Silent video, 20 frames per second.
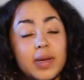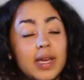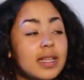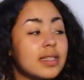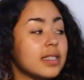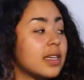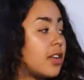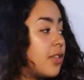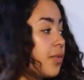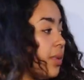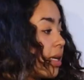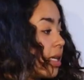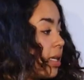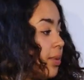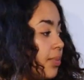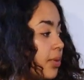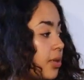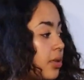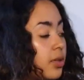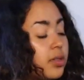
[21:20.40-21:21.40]
me a ton of money
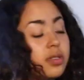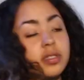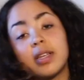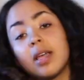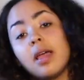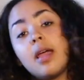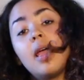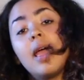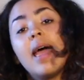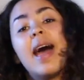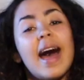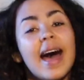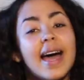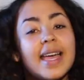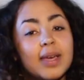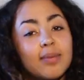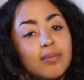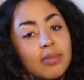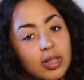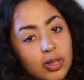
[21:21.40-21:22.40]
because I
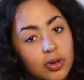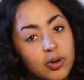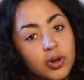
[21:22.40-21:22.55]
am